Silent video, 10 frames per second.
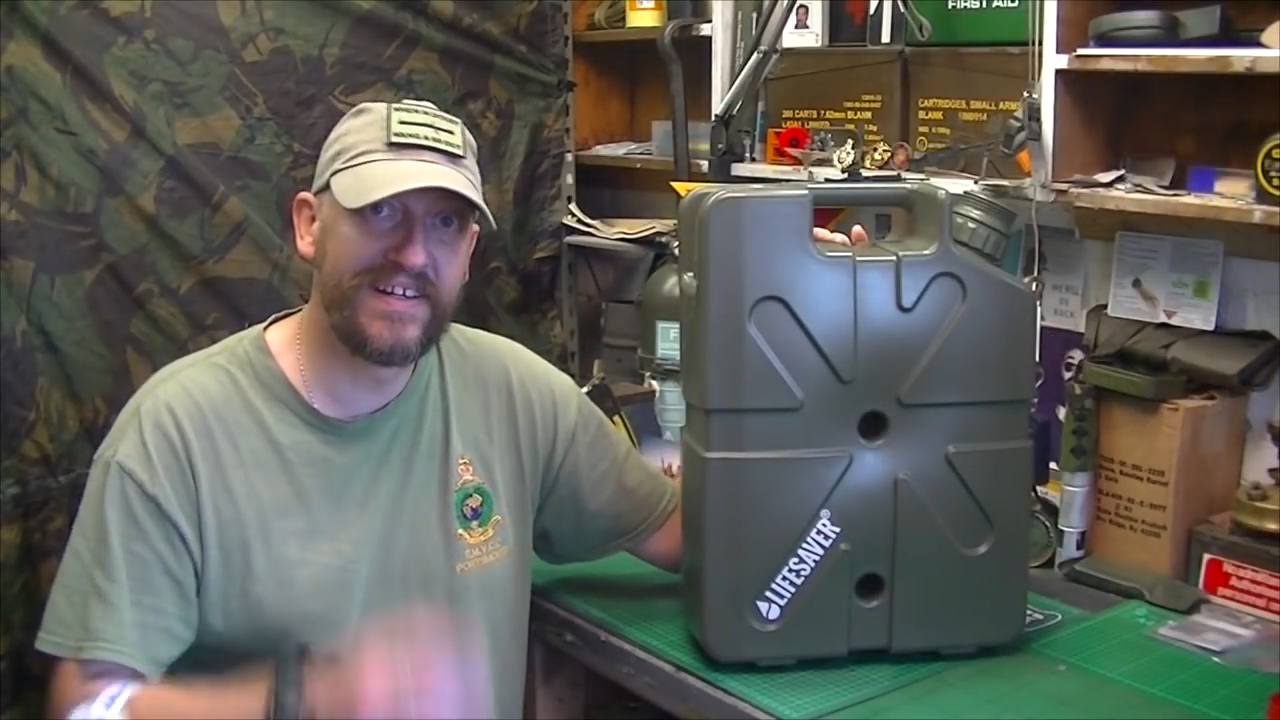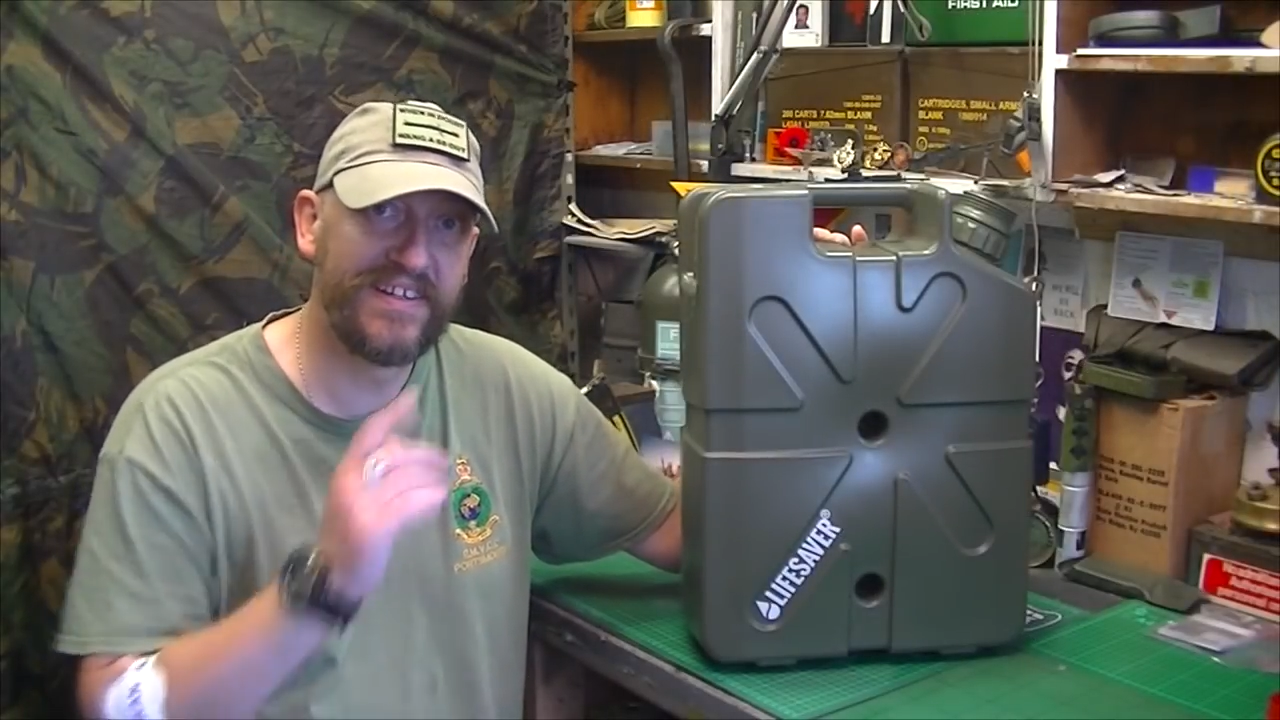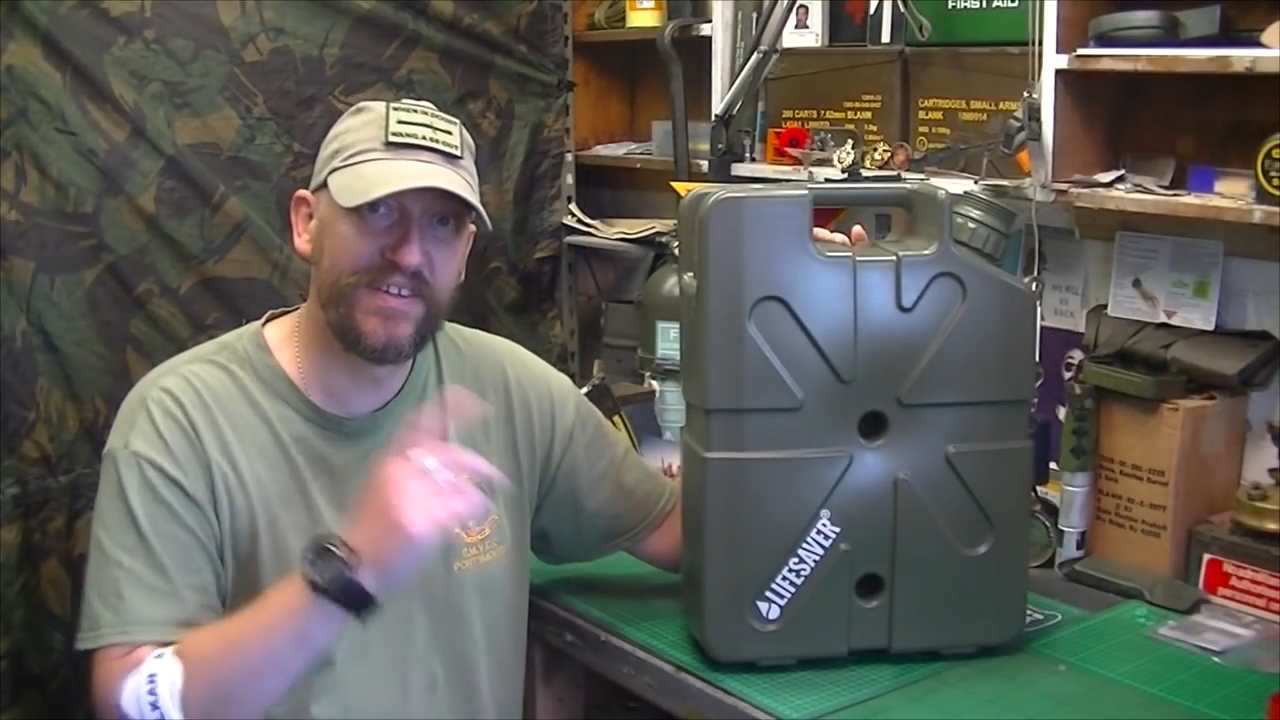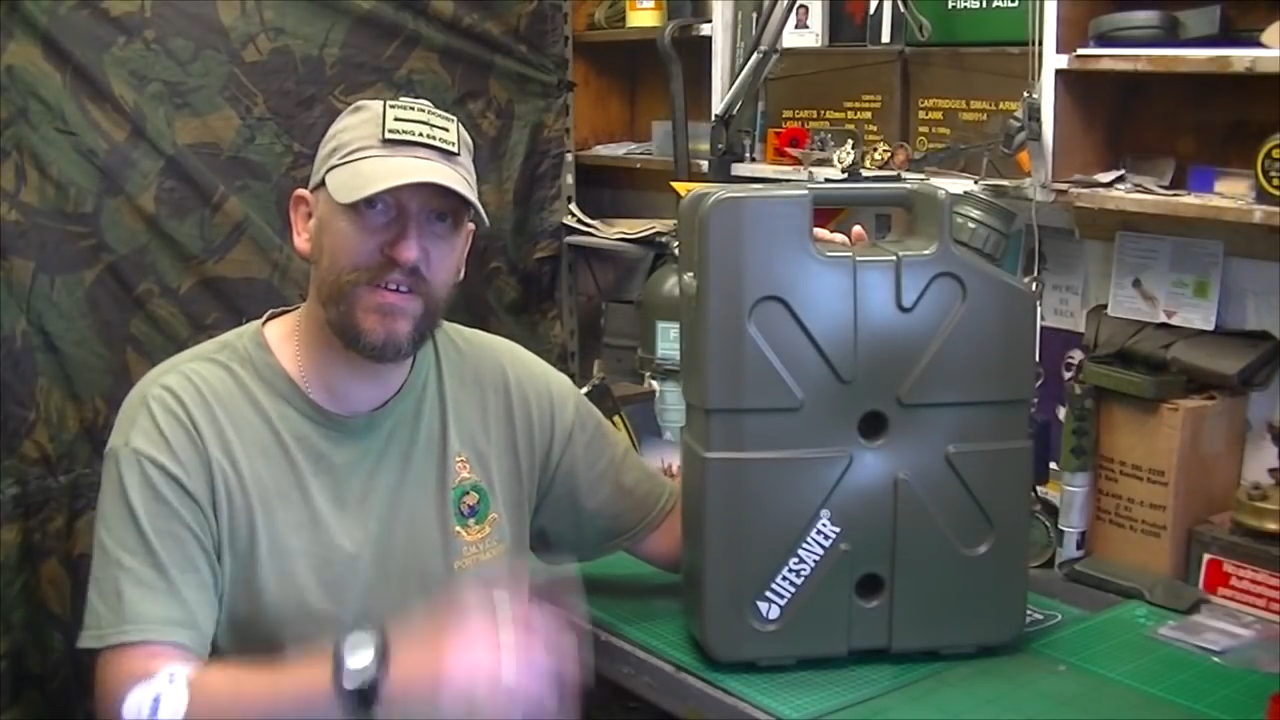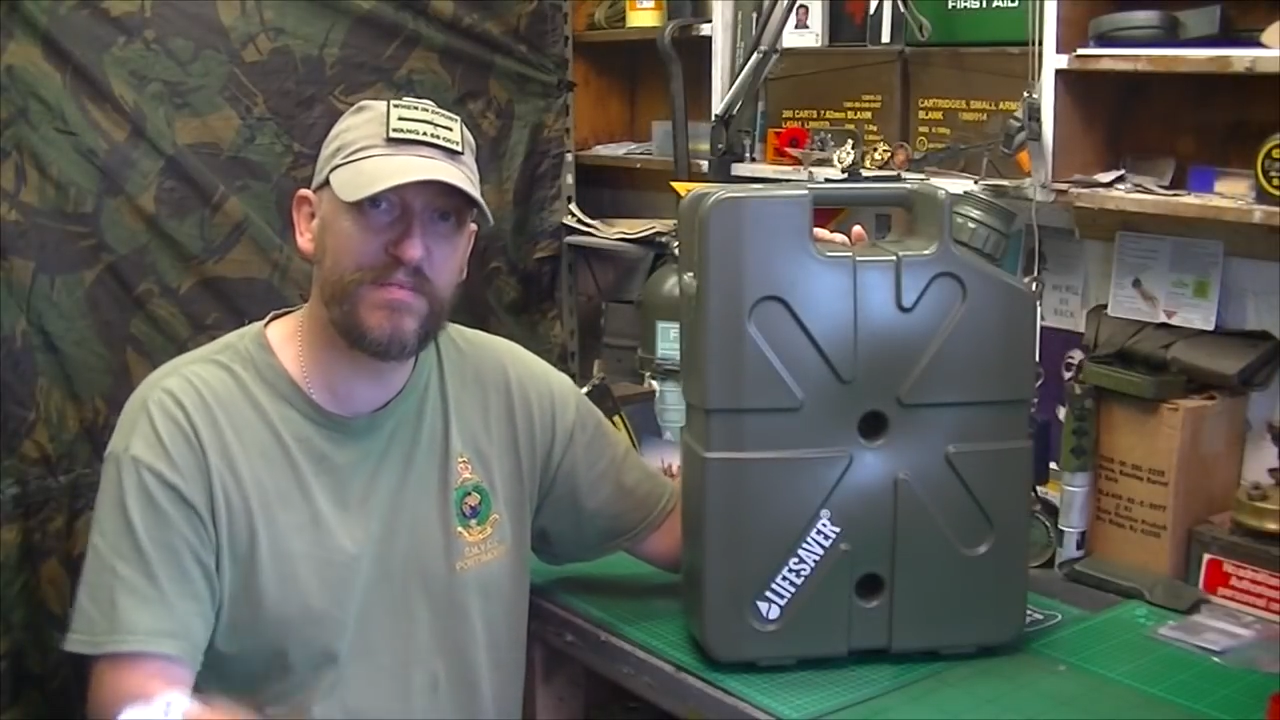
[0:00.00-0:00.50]

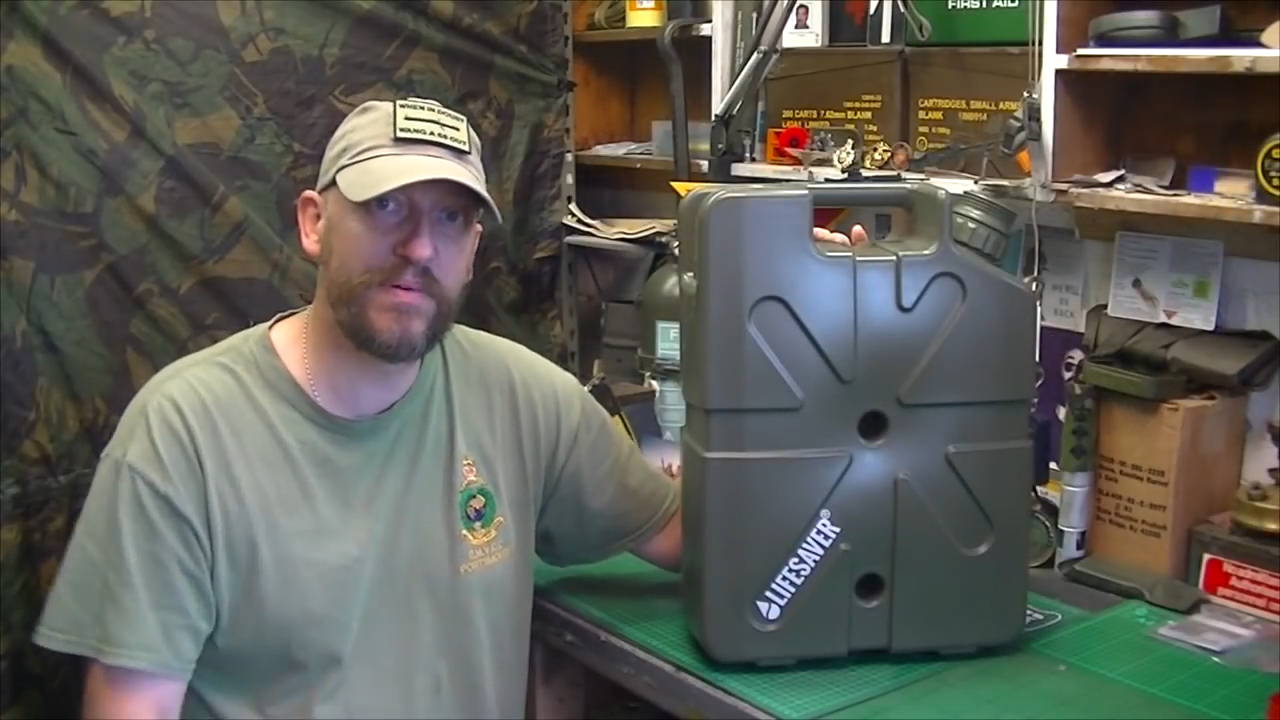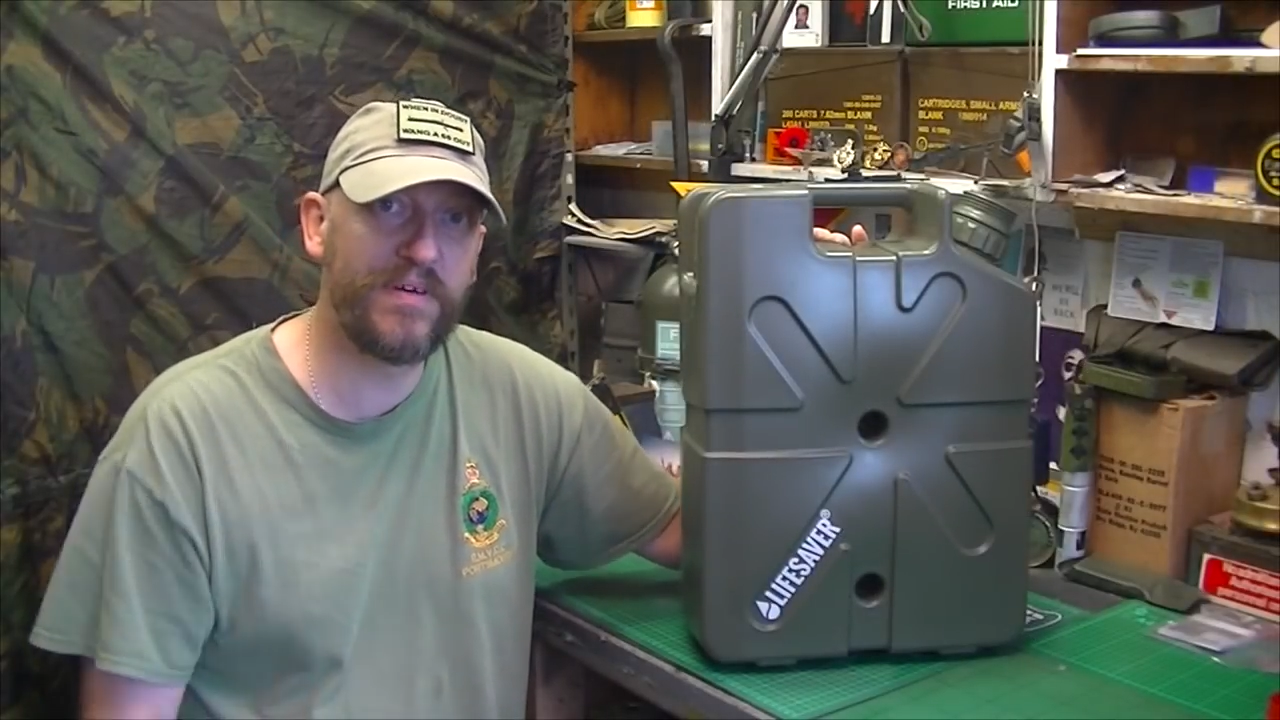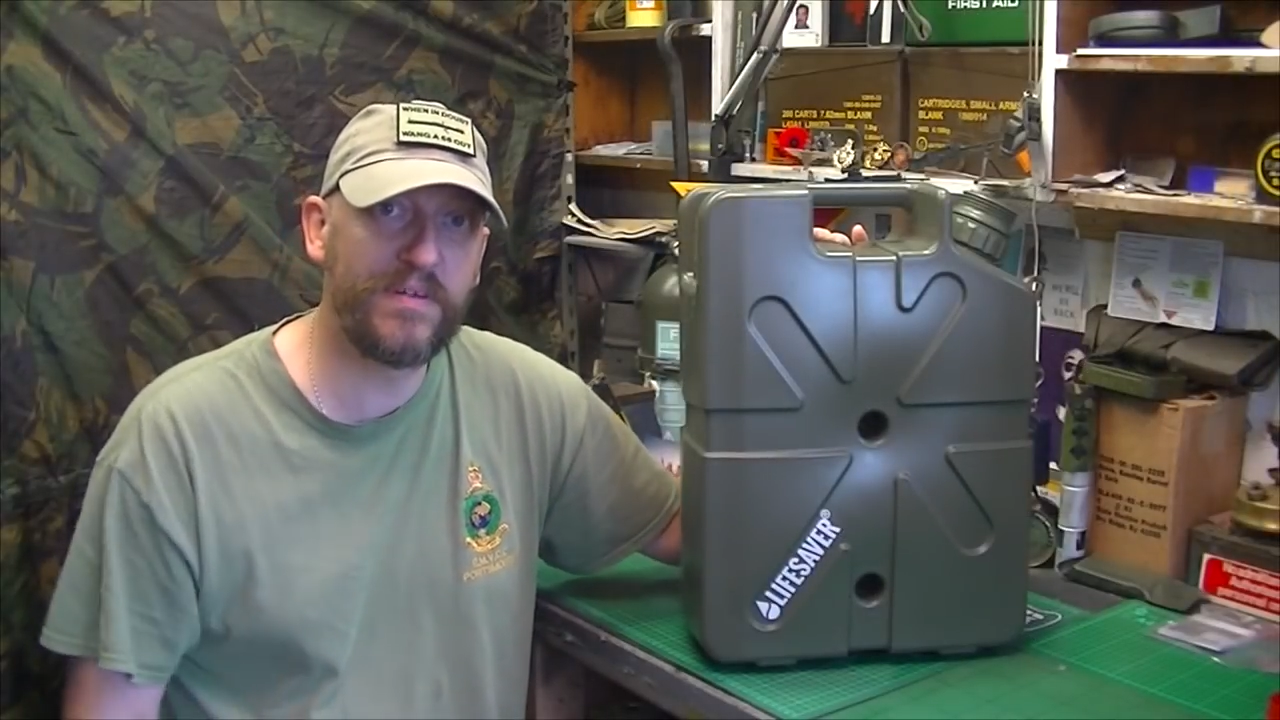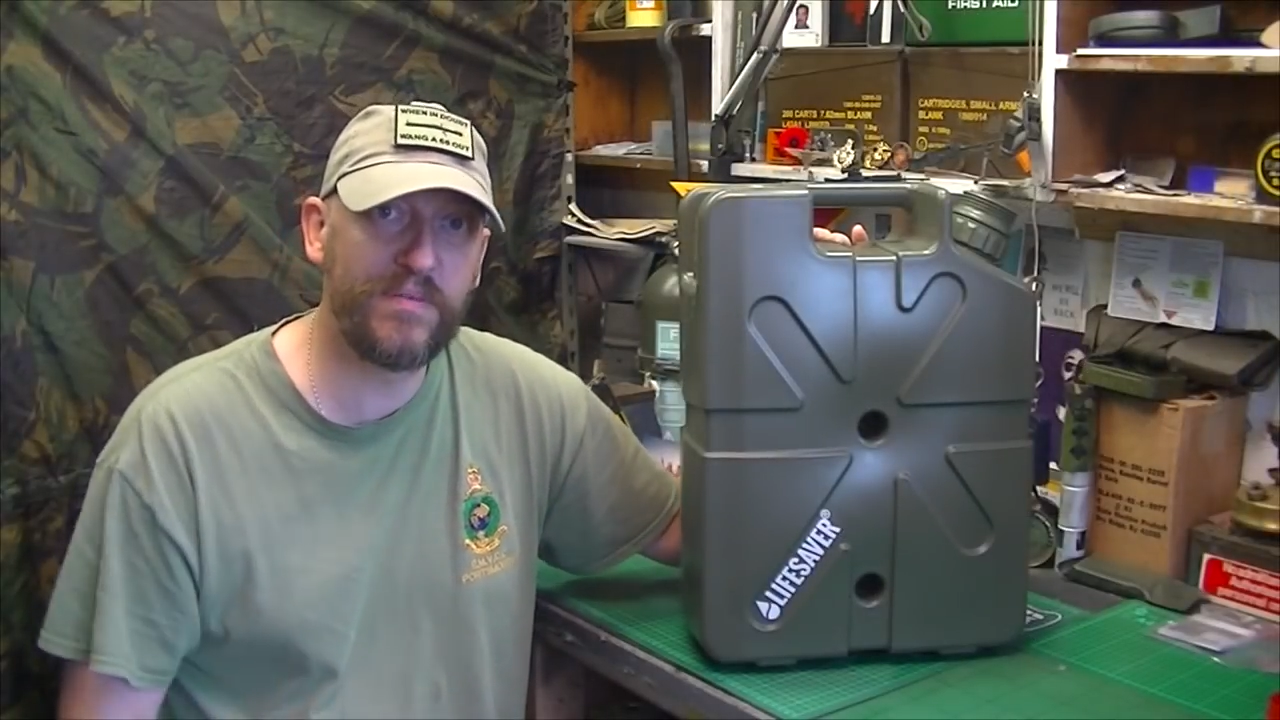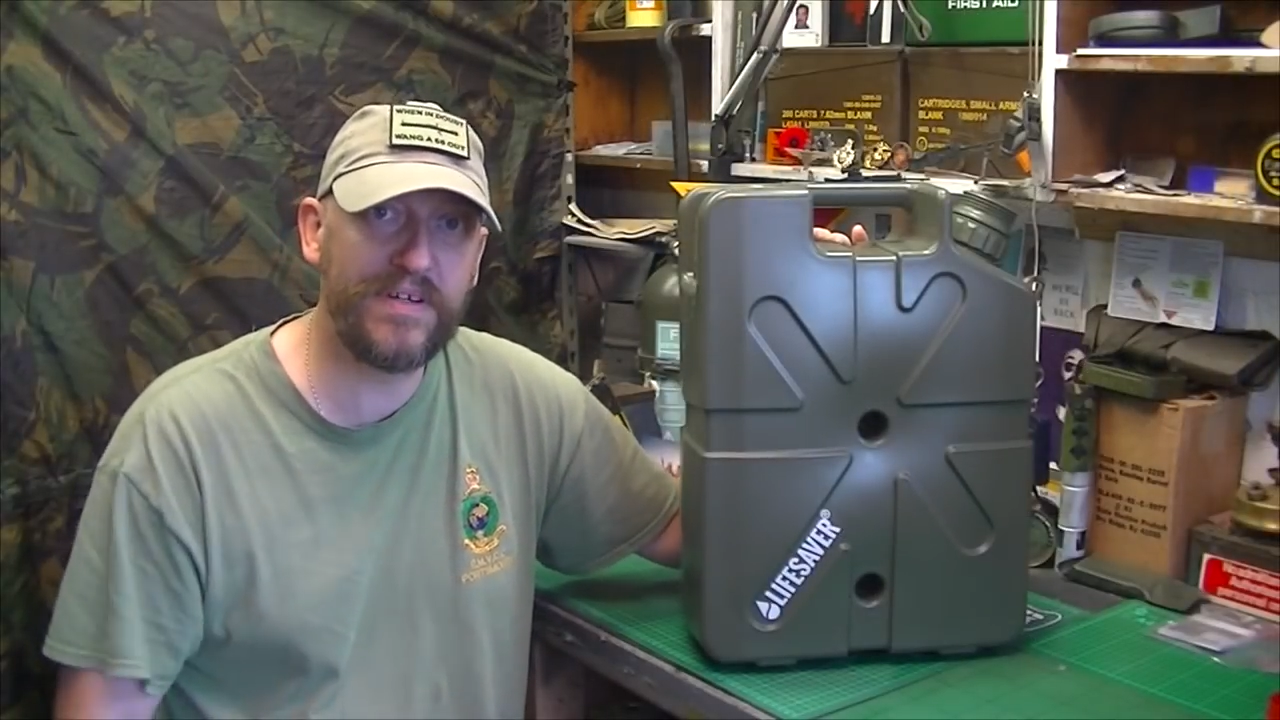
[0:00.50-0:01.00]

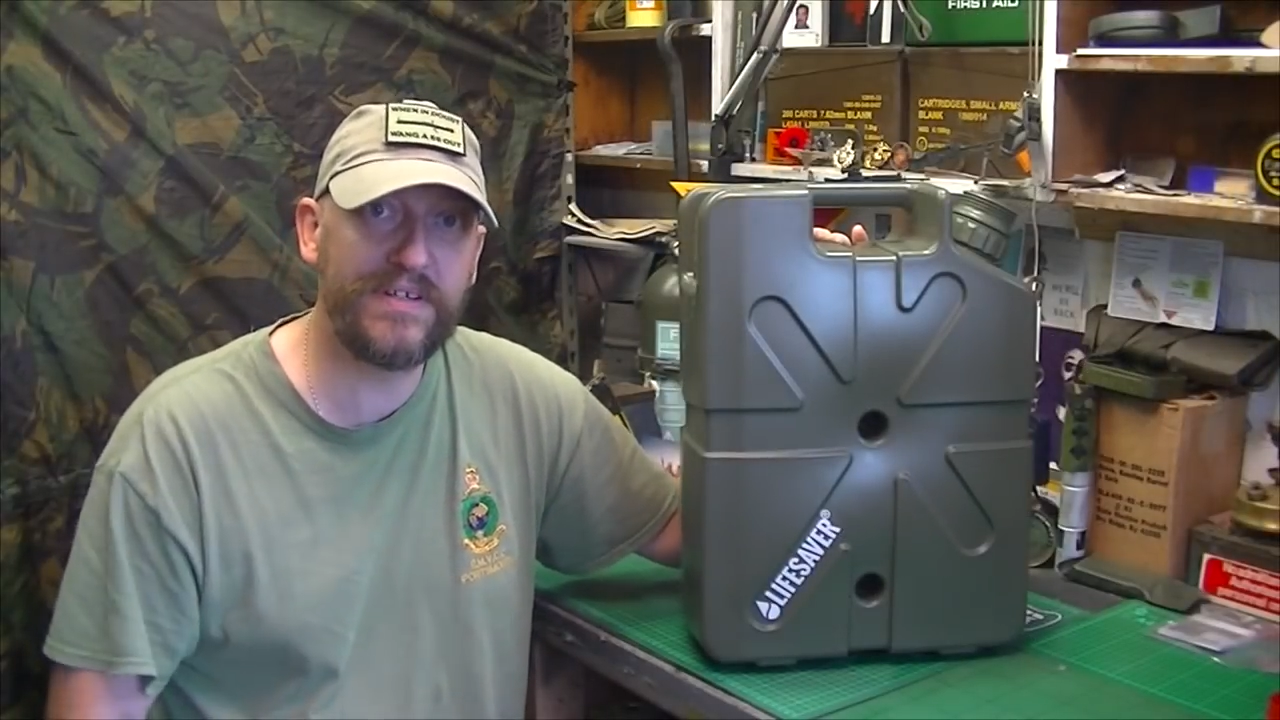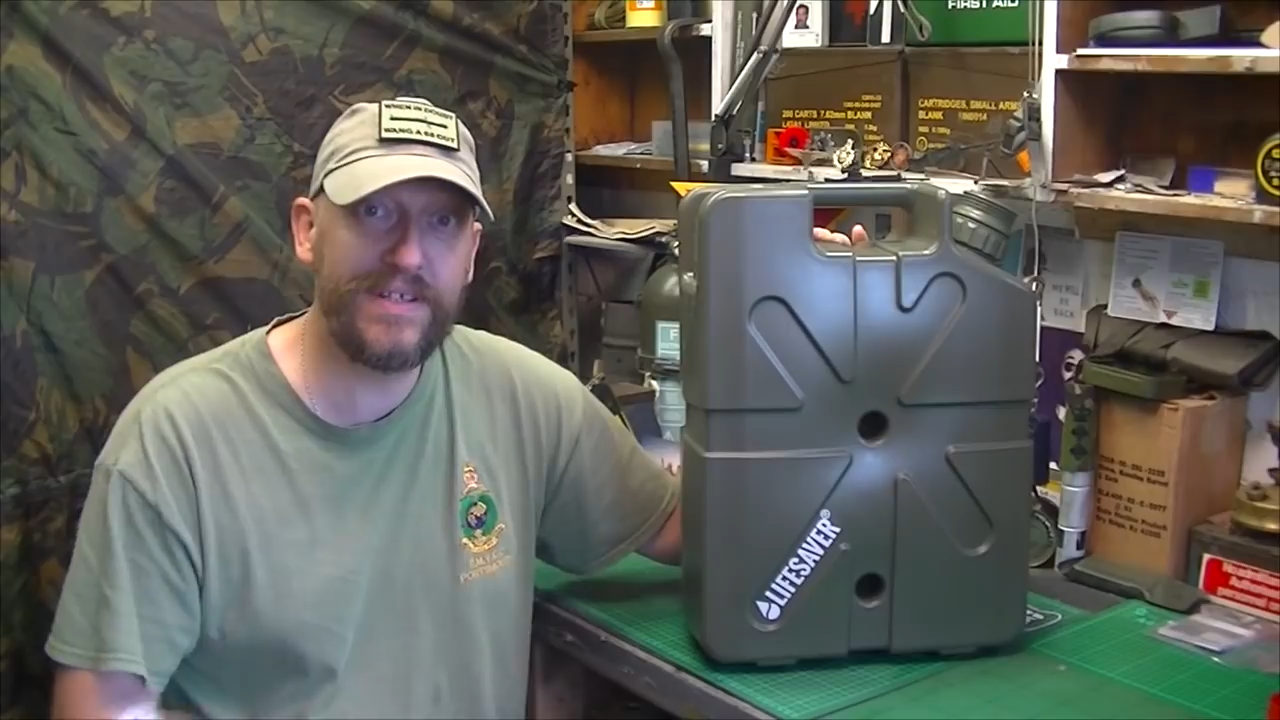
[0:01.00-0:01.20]
9.1